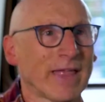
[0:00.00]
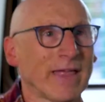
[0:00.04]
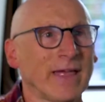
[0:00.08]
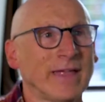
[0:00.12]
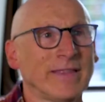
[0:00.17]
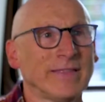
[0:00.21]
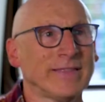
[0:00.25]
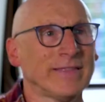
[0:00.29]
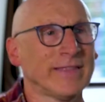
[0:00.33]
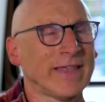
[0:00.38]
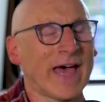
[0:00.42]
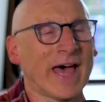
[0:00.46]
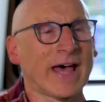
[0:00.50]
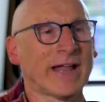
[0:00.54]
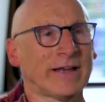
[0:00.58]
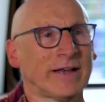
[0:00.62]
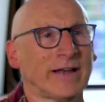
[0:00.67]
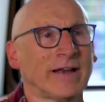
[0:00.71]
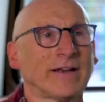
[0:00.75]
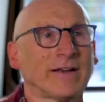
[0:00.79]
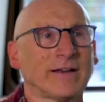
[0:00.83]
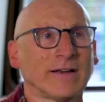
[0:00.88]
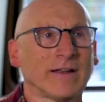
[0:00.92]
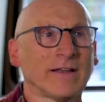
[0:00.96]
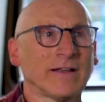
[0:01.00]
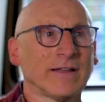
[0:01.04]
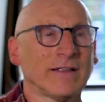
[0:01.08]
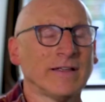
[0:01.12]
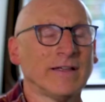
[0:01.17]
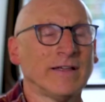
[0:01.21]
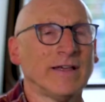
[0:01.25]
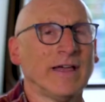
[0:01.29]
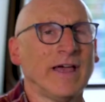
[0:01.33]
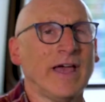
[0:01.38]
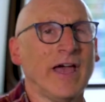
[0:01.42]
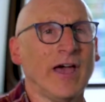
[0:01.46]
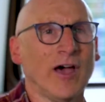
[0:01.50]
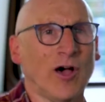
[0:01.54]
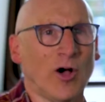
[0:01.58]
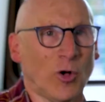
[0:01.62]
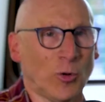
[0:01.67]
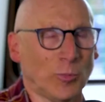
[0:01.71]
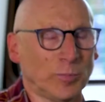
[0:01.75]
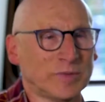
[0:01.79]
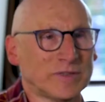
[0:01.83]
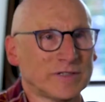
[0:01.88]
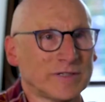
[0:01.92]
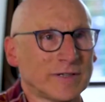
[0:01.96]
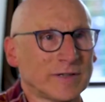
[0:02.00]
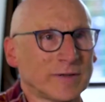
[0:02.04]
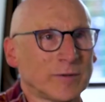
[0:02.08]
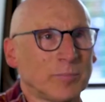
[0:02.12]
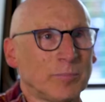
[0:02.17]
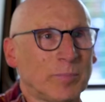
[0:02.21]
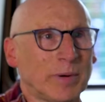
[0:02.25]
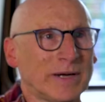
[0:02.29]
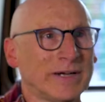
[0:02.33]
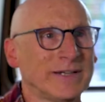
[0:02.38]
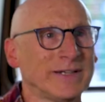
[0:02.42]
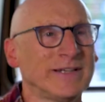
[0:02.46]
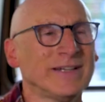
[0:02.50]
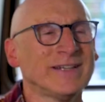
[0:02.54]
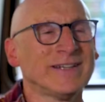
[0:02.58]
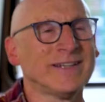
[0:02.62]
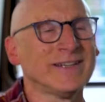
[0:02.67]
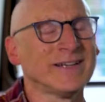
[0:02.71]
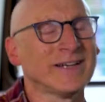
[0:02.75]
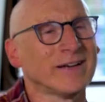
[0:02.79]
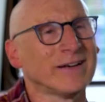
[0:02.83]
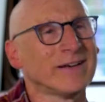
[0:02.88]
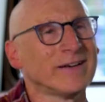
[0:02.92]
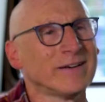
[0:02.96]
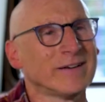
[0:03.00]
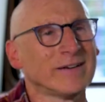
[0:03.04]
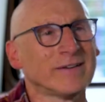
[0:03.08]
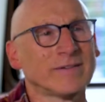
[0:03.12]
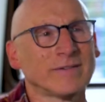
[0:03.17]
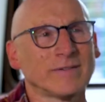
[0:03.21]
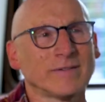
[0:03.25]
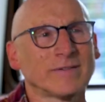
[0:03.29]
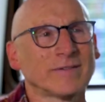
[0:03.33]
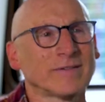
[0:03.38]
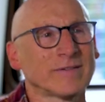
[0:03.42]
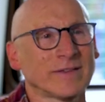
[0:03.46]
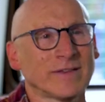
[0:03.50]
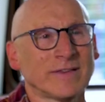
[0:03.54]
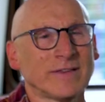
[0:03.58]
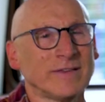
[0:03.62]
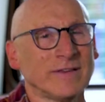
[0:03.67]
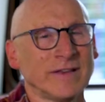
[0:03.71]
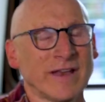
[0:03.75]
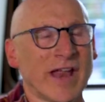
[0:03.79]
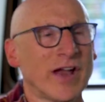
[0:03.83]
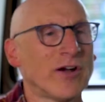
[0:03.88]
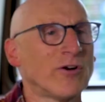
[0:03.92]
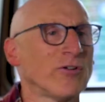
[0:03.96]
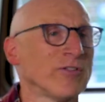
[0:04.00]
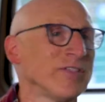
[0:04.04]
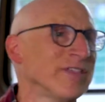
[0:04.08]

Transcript: And that helped, but it didn't narrow